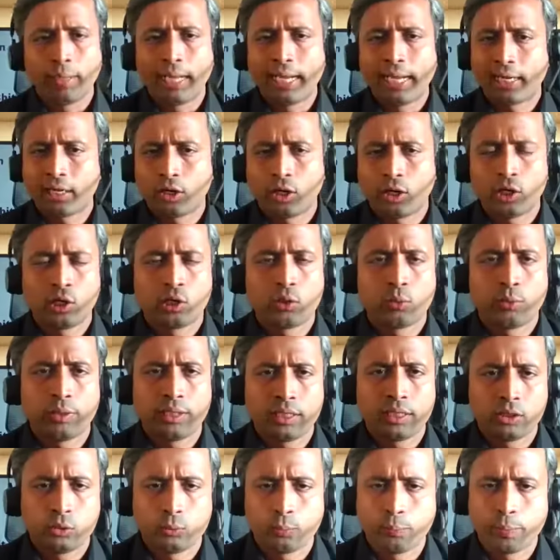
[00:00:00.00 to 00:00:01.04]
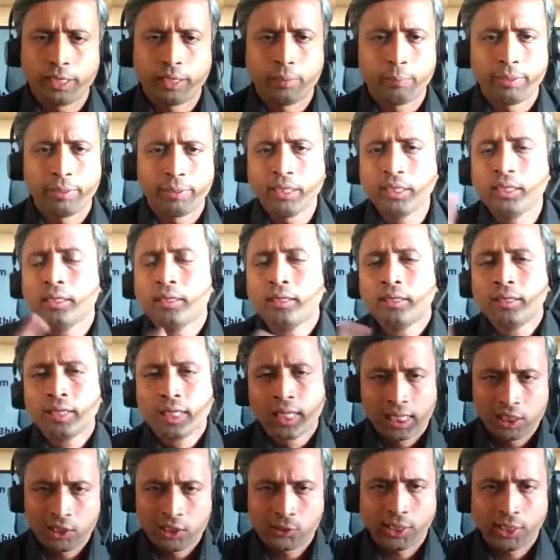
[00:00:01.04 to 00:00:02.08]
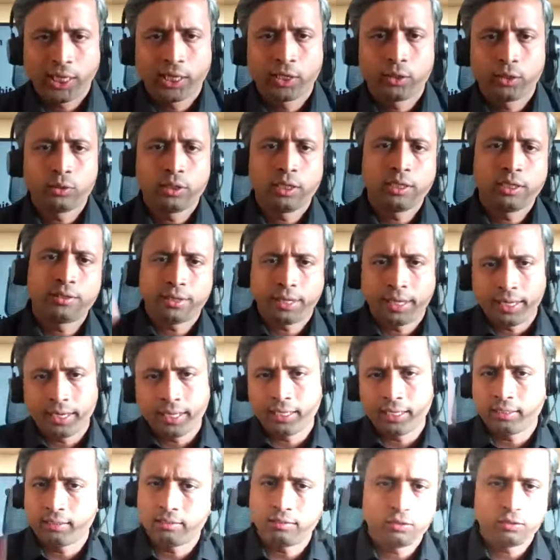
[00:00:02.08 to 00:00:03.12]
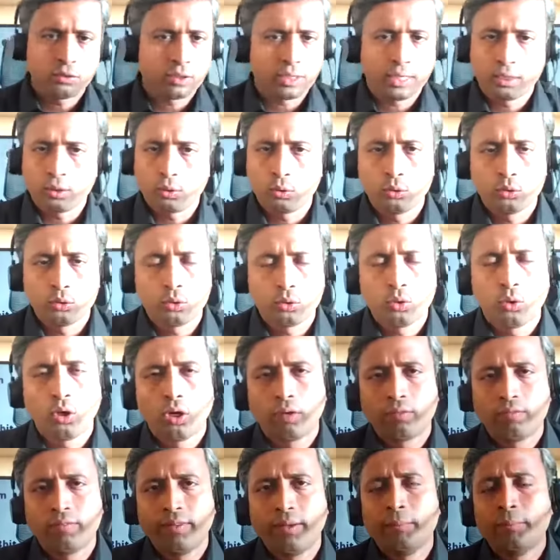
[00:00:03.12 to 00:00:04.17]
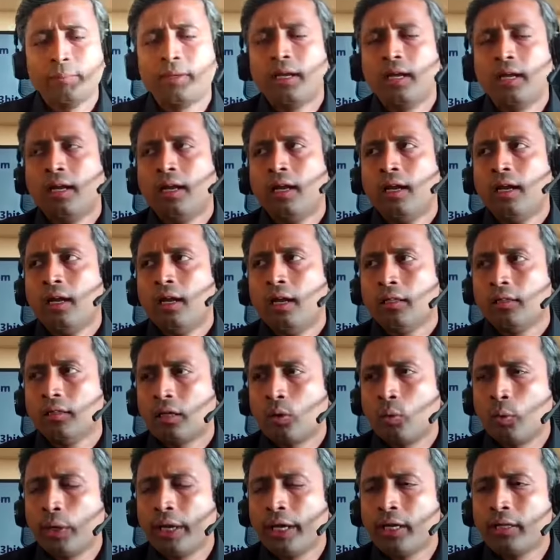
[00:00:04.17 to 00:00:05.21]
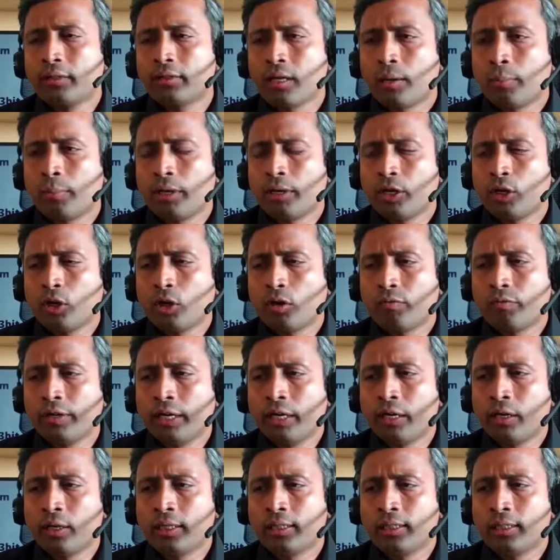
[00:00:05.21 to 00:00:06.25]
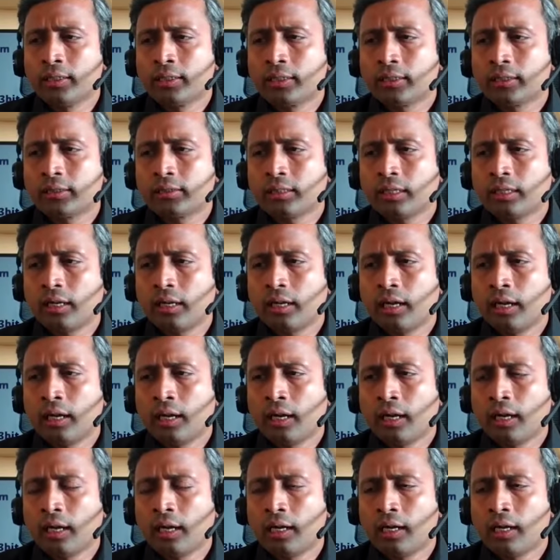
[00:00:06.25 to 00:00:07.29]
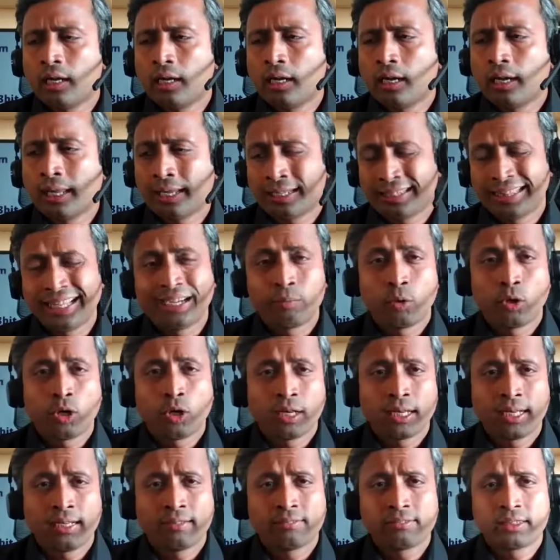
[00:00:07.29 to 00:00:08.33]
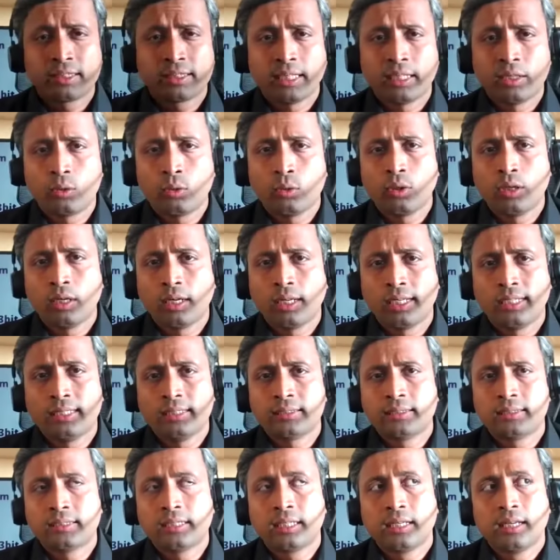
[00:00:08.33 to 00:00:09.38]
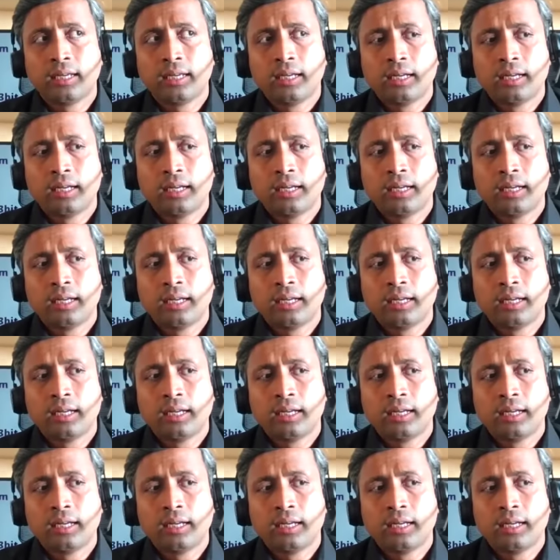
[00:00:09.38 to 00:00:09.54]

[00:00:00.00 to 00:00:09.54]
you back on Twitter. You ping me. I'll share you that thread and you can go through all of them. The quick summary of it is like that. What I have said to her is